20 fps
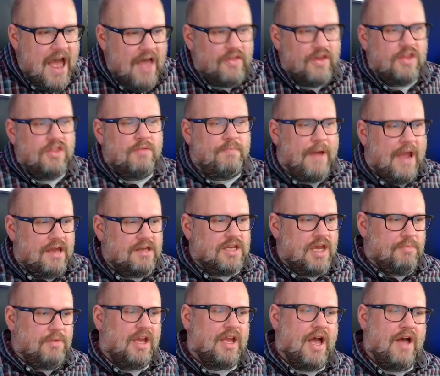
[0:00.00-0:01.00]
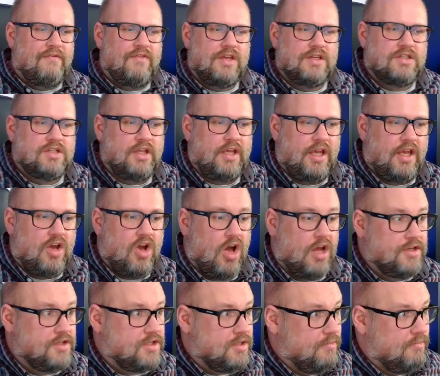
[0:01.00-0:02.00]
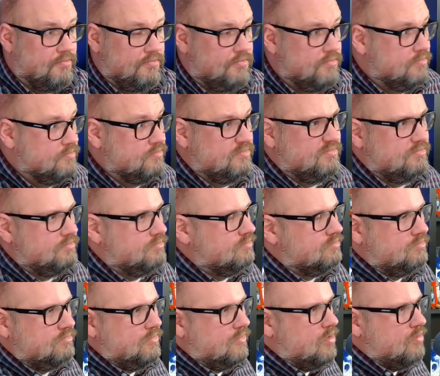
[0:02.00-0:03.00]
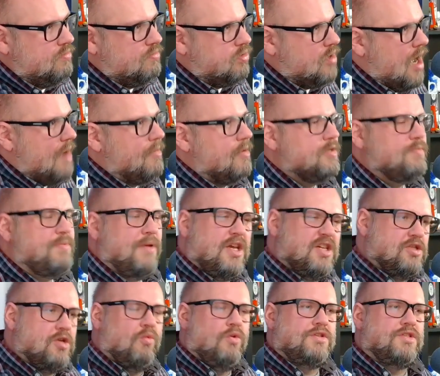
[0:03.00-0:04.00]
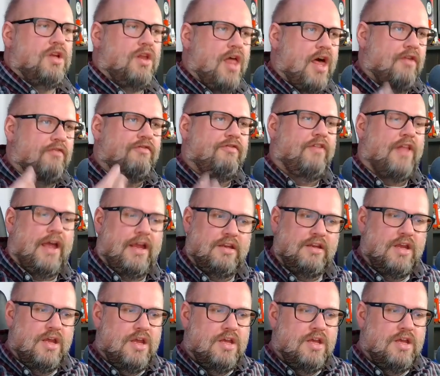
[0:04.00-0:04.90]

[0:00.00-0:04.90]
then the pandemic obviously caused some problems because there wasn't a lot of flight.